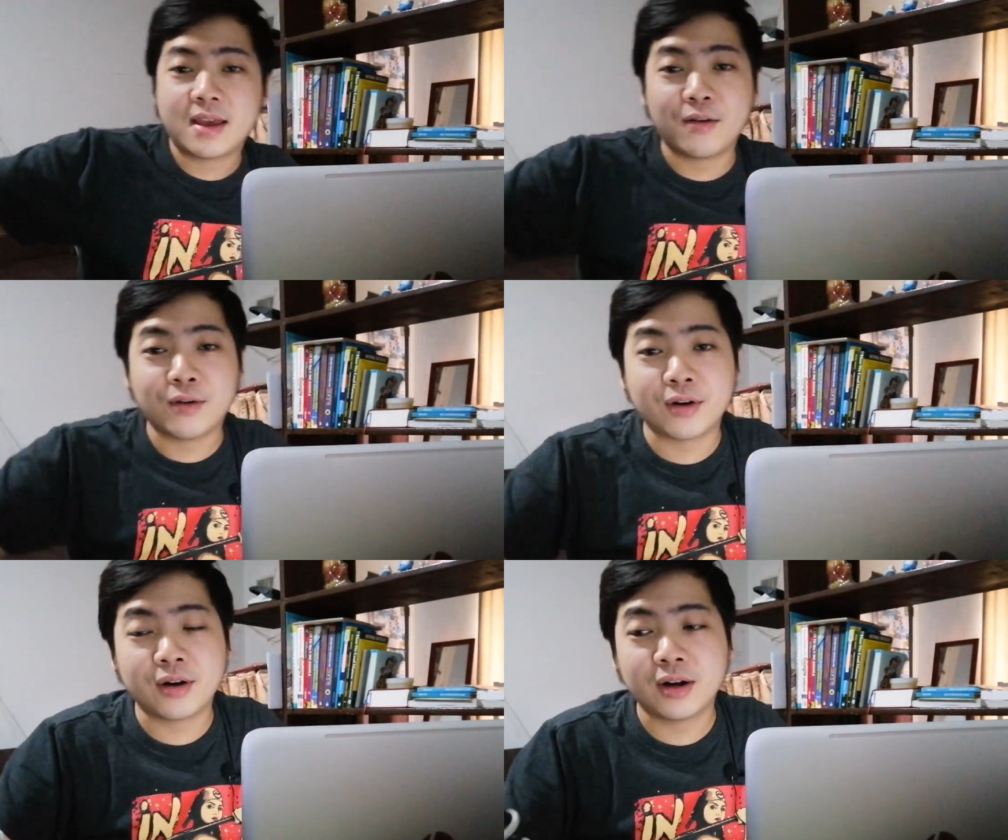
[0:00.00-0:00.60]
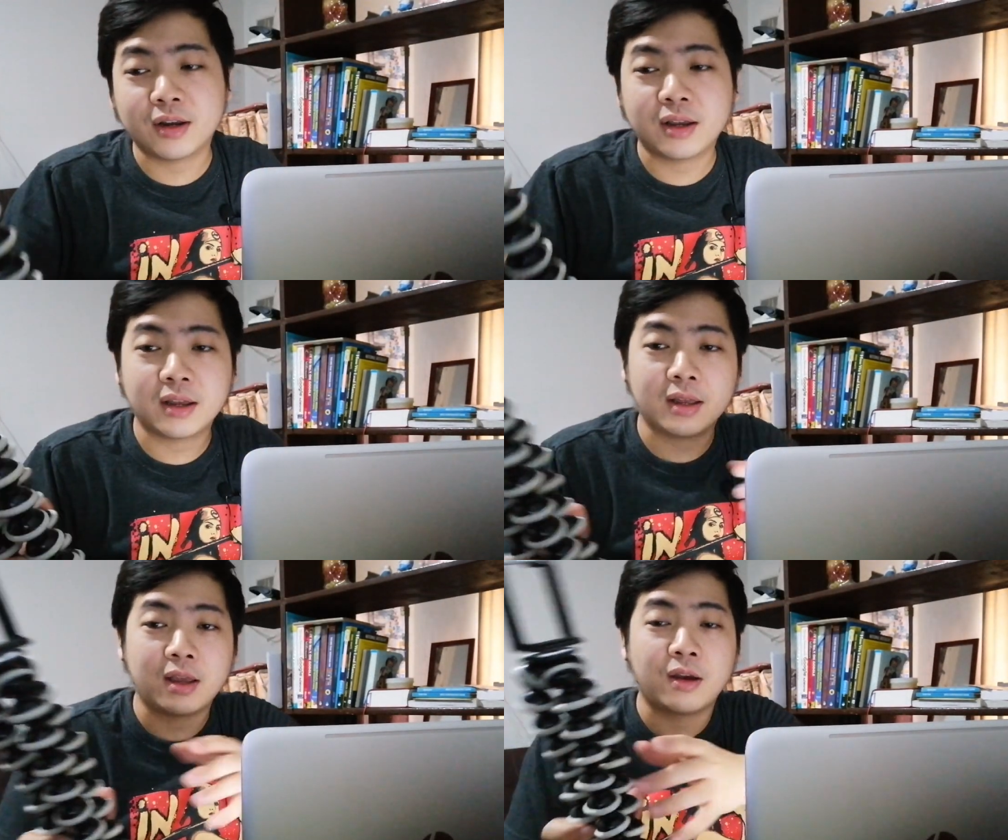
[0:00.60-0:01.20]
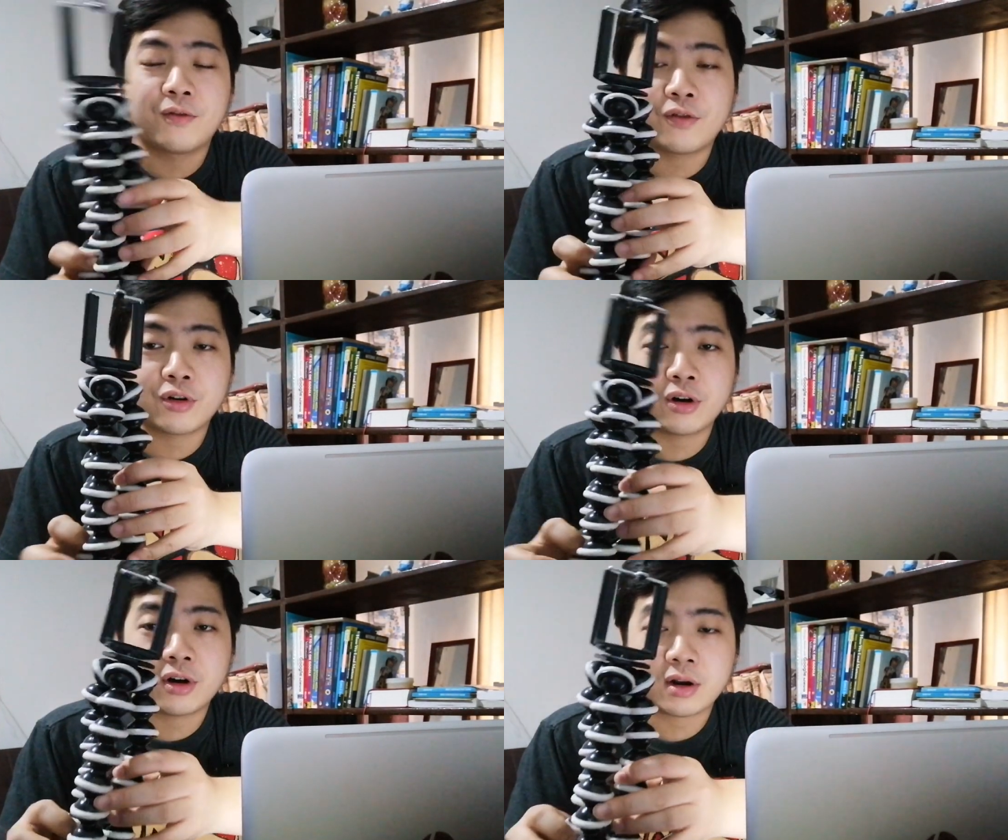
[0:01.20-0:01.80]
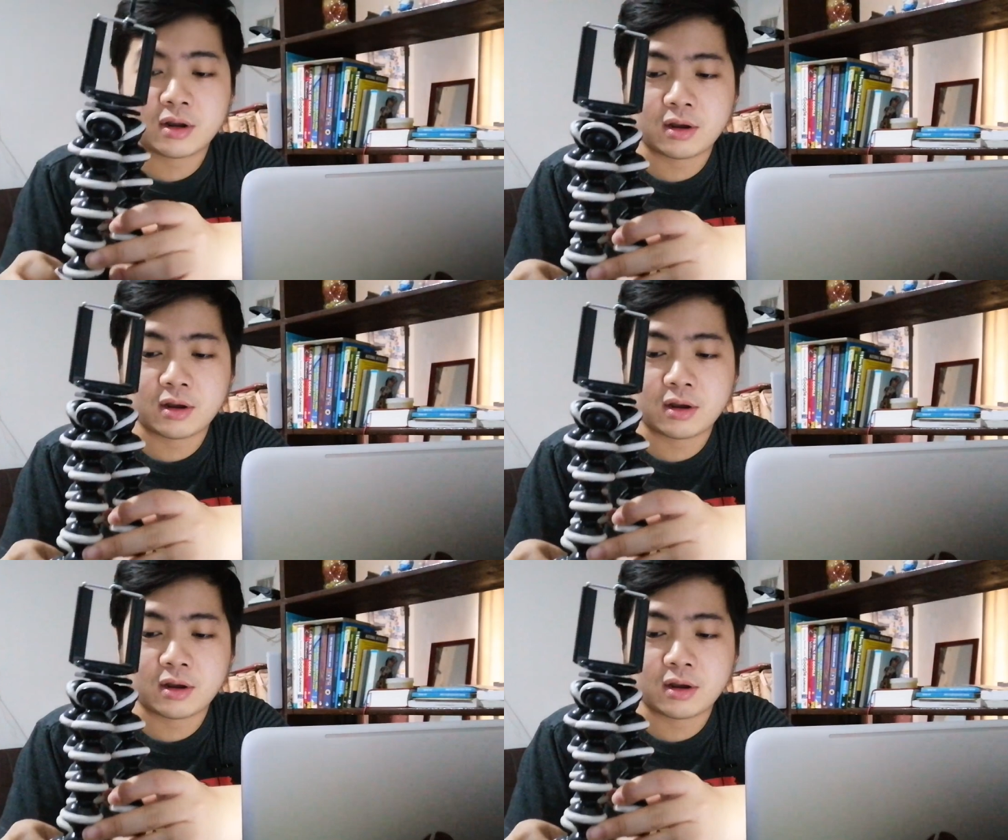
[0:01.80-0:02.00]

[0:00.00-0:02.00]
Or for